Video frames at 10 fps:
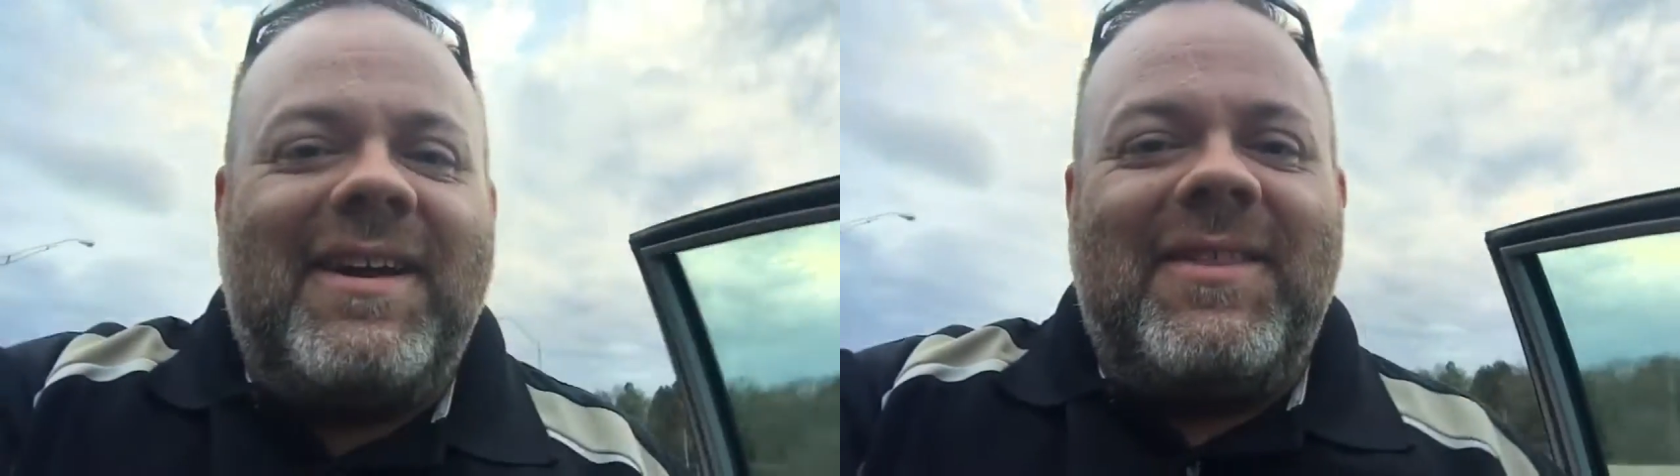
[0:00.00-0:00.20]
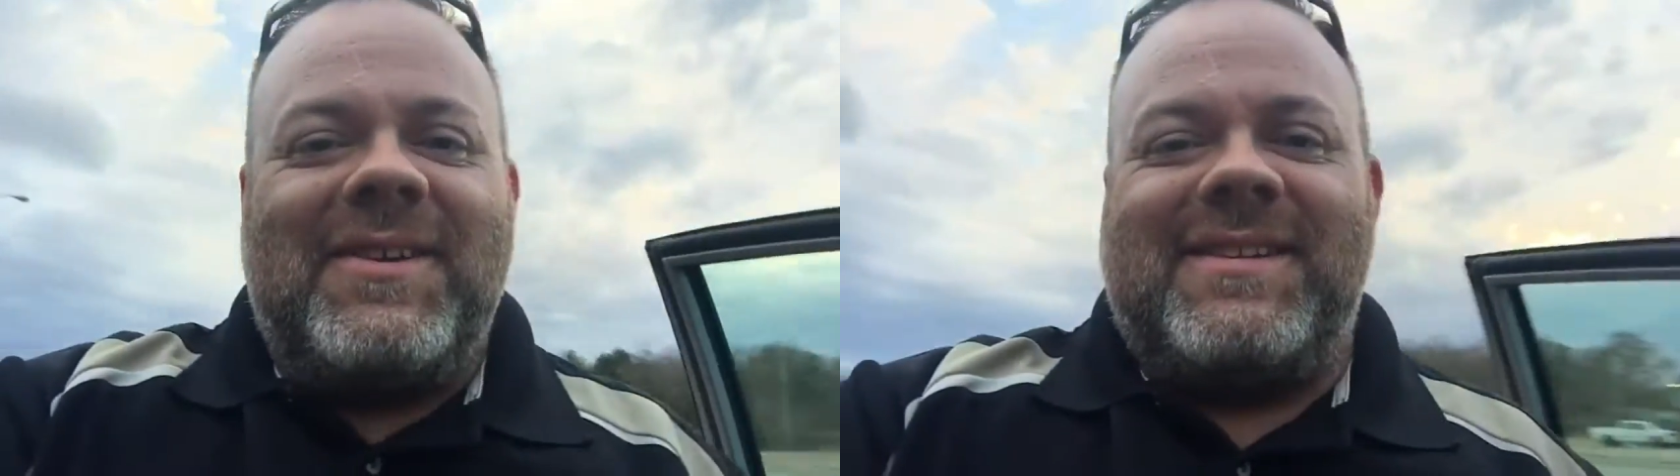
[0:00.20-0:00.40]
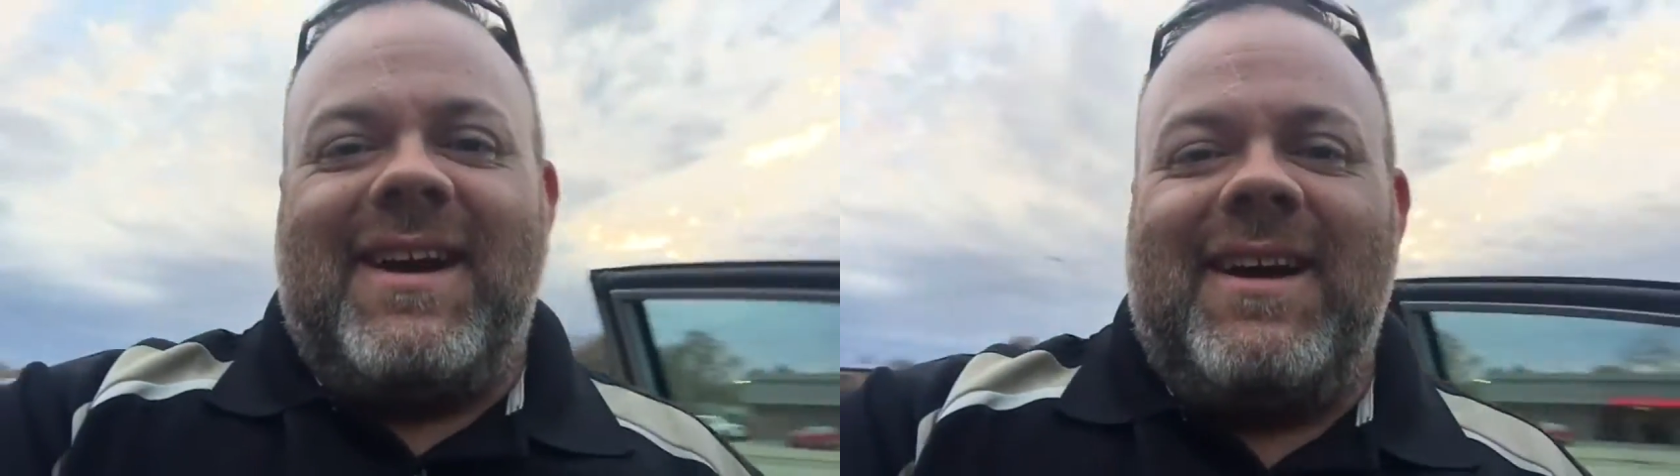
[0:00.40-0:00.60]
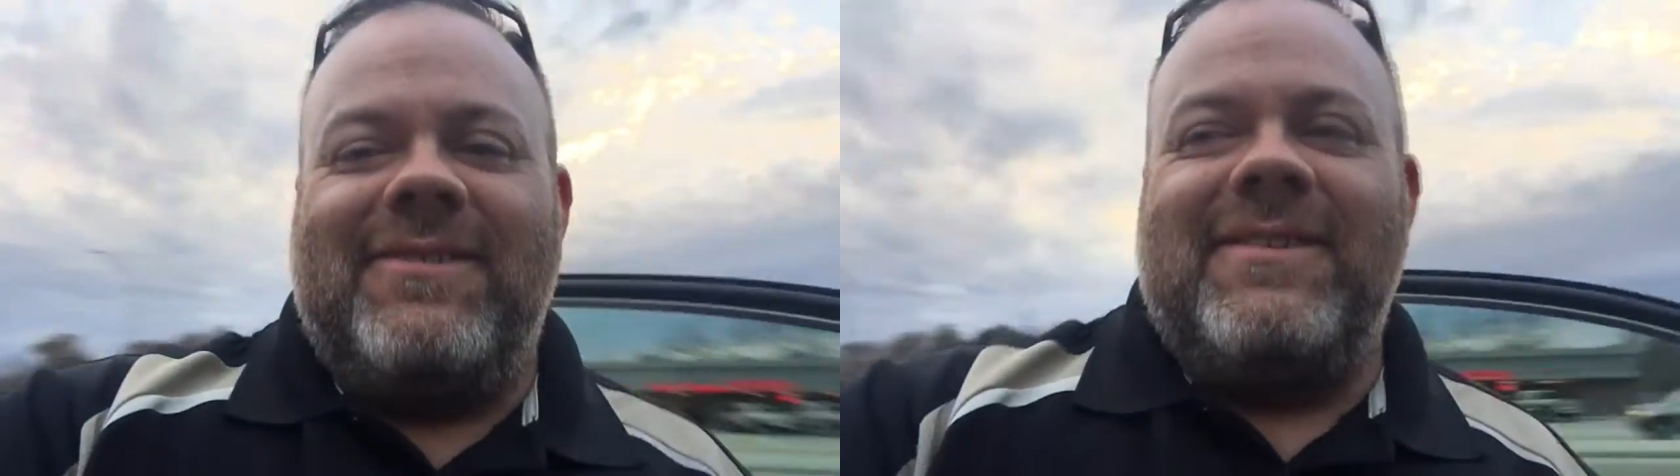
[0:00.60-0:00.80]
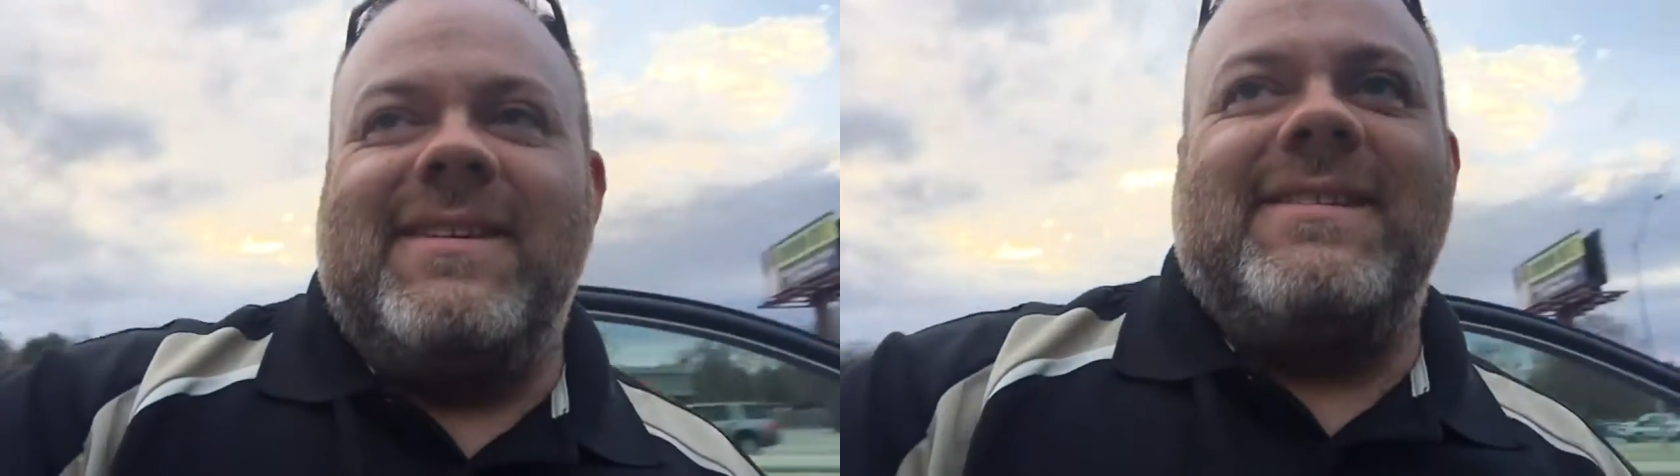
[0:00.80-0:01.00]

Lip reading: other stuff. And